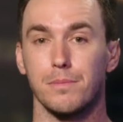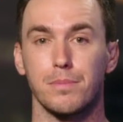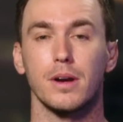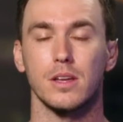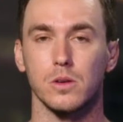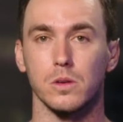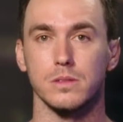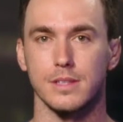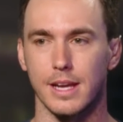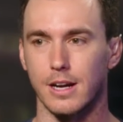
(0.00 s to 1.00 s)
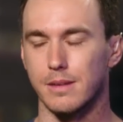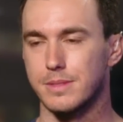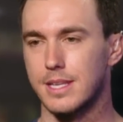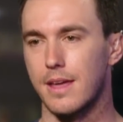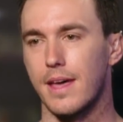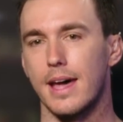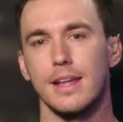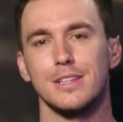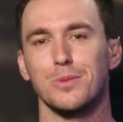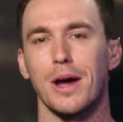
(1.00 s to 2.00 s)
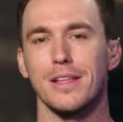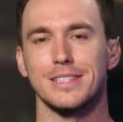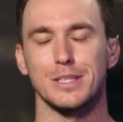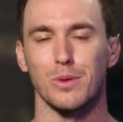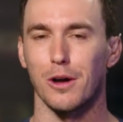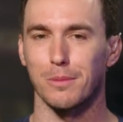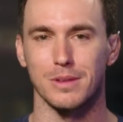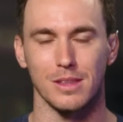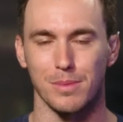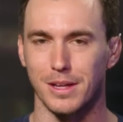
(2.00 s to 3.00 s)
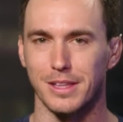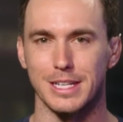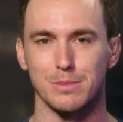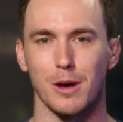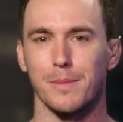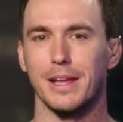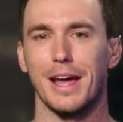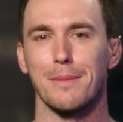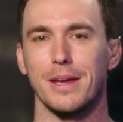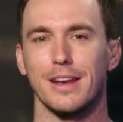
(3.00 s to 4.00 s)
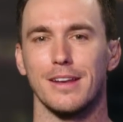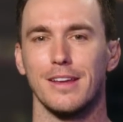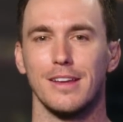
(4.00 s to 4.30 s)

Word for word: Pretty cool to hear him say that, as well as his welcome to the big leagues moment. I mean,